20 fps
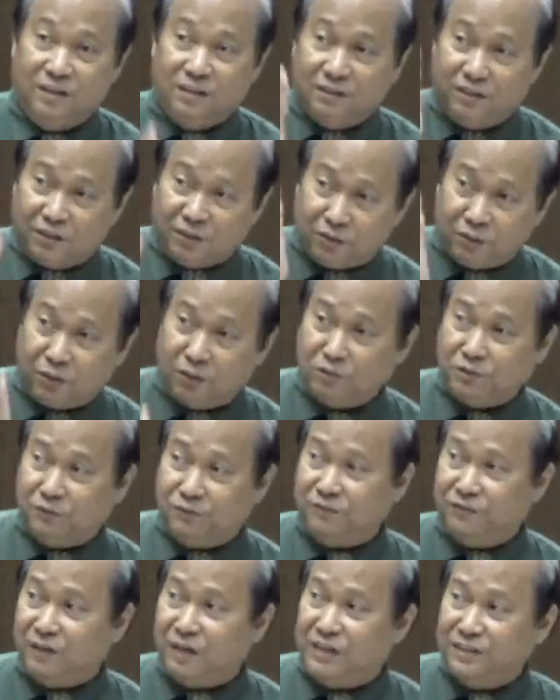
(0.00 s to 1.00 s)
The cross of
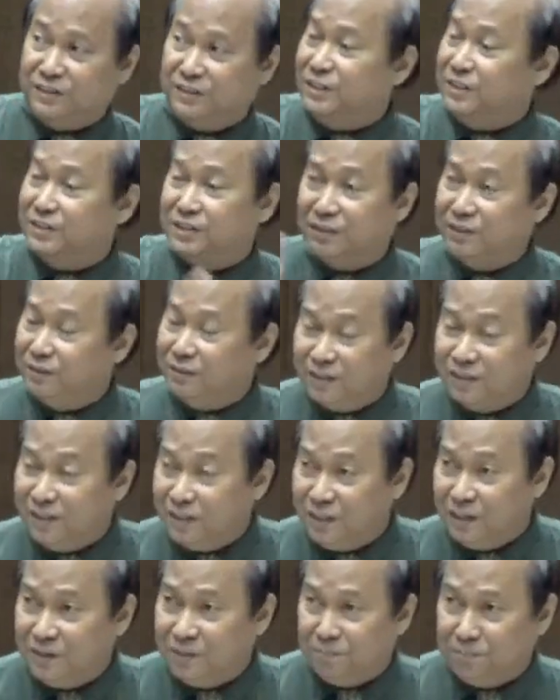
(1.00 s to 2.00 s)
Christ is a
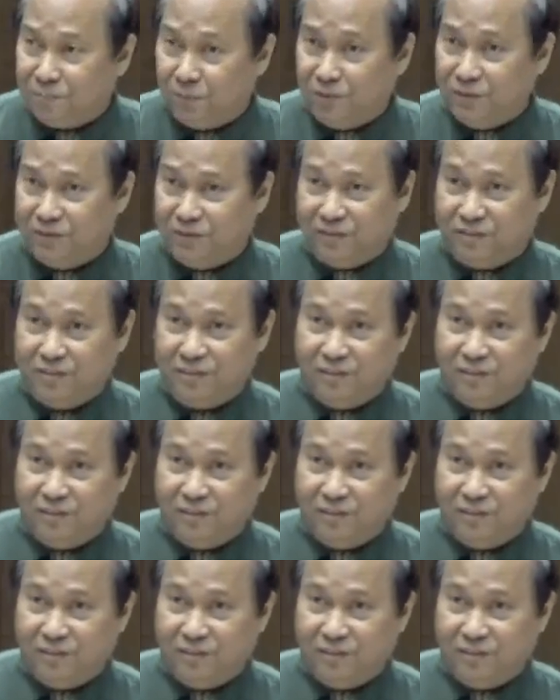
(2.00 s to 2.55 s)
turning point.